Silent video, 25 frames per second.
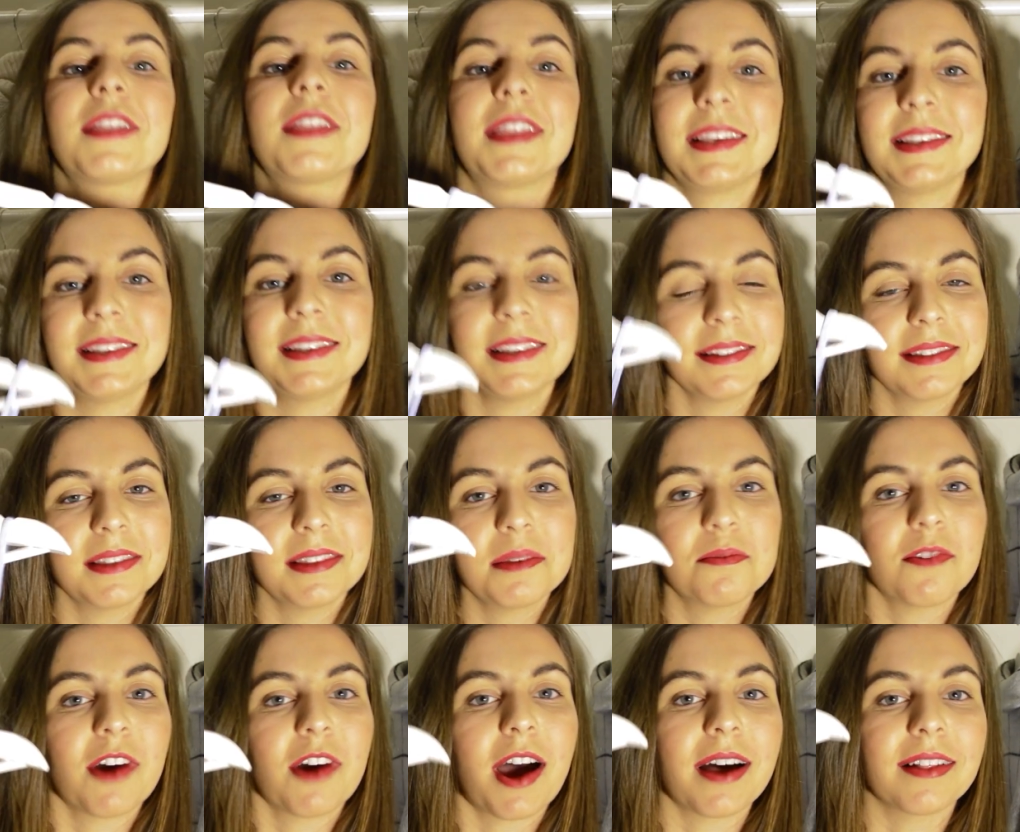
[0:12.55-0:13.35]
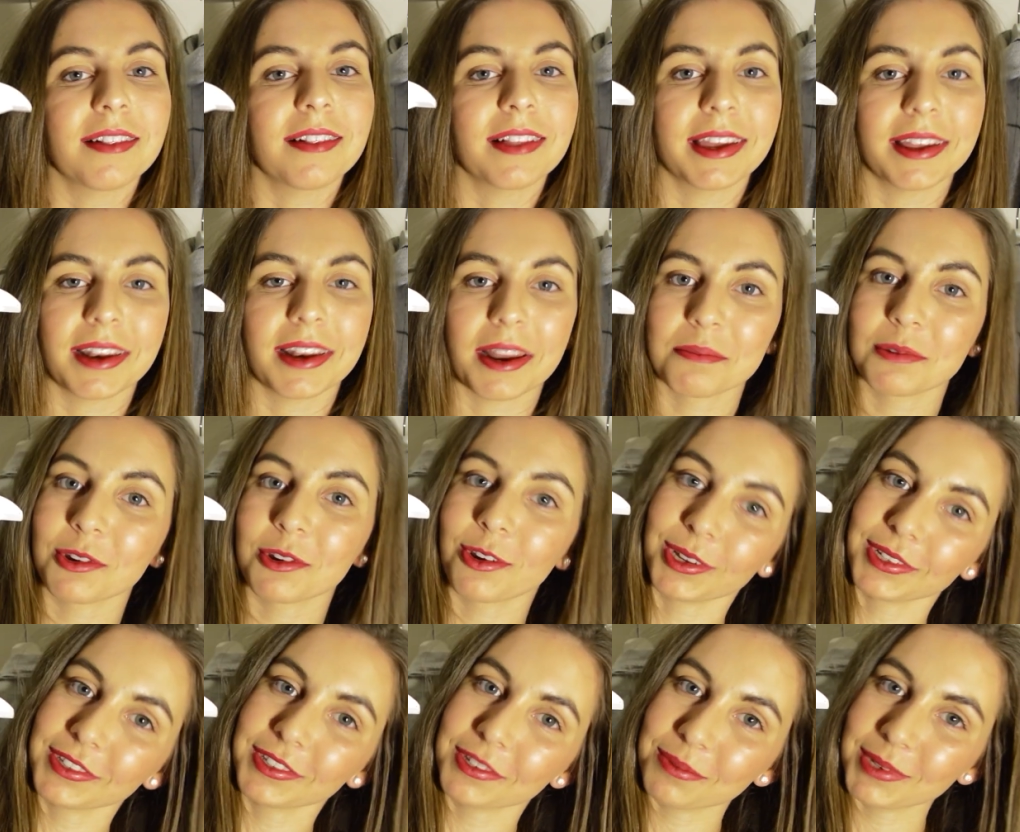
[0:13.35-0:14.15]
So this is the bralette I'm
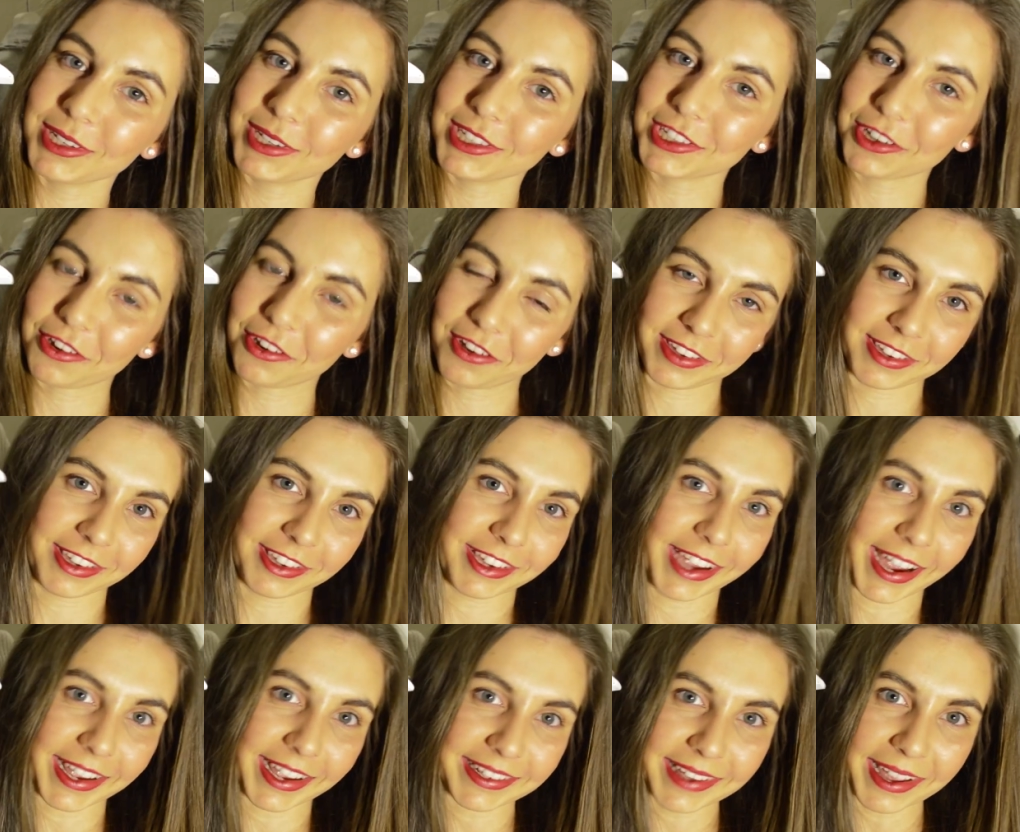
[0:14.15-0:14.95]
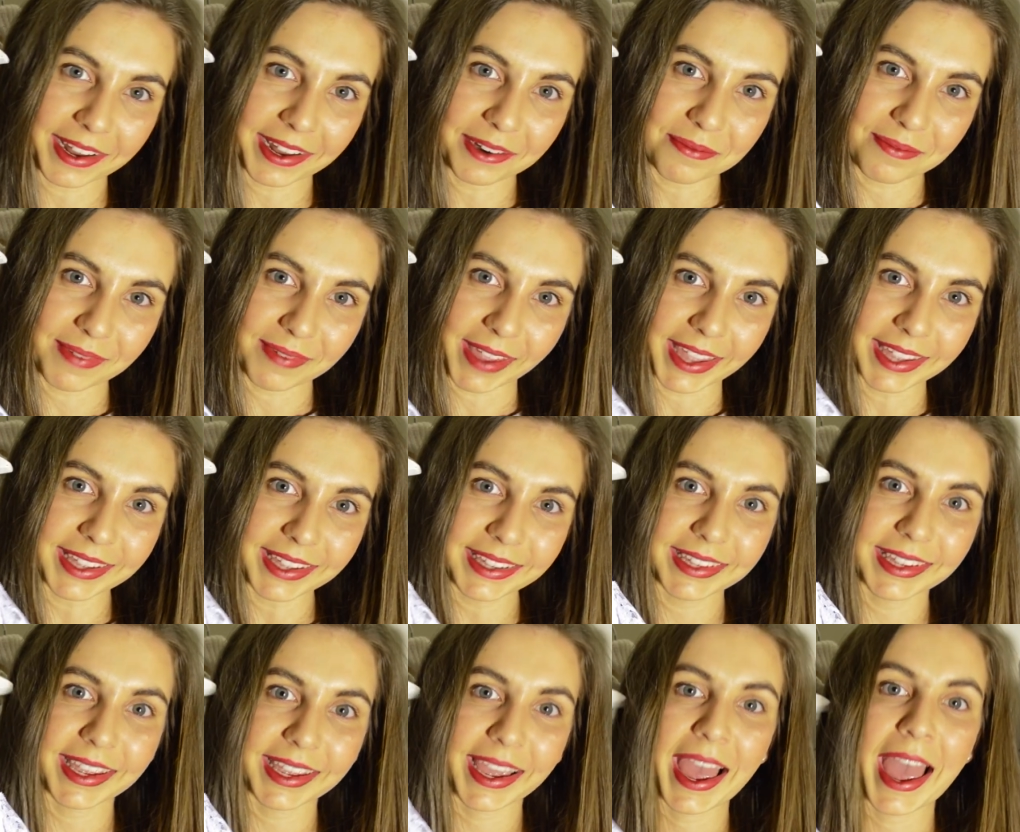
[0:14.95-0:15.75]
going to be showing you guys how to
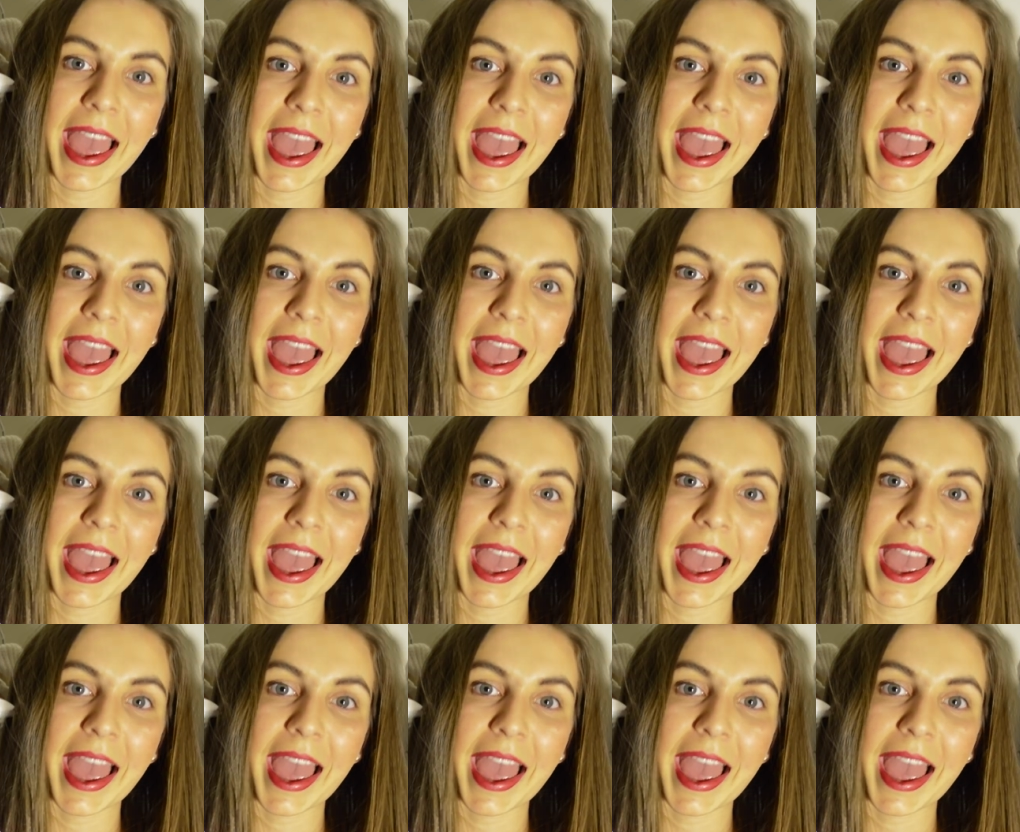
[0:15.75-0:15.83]
make.